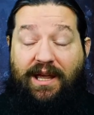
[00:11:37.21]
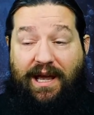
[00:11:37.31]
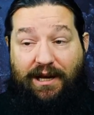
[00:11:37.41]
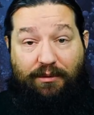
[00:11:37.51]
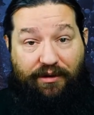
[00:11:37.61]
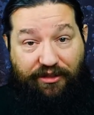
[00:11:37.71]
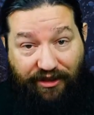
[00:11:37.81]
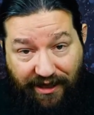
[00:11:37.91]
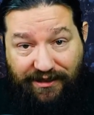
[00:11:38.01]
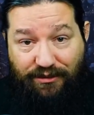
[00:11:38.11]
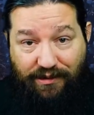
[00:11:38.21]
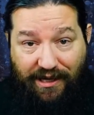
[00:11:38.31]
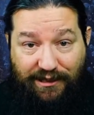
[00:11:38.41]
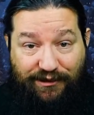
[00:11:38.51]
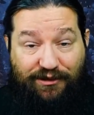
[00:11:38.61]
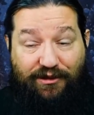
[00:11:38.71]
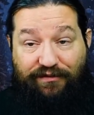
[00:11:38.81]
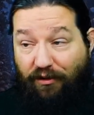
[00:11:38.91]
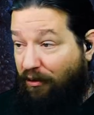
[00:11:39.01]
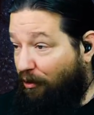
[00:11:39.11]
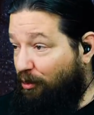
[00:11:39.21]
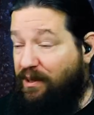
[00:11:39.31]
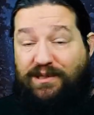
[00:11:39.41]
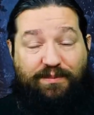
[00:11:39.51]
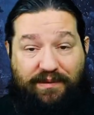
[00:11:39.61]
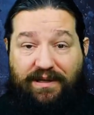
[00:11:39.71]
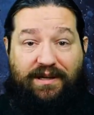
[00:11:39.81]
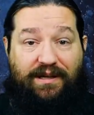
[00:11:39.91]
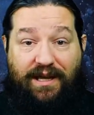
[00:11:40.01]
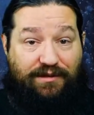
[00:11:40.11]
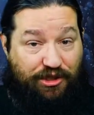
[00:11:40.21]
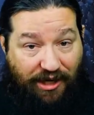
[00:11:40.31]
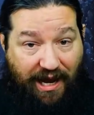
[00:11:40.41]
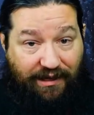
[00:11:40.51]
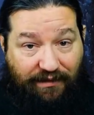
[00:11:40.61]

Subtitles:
And I want to thank you guys for always being in the chat.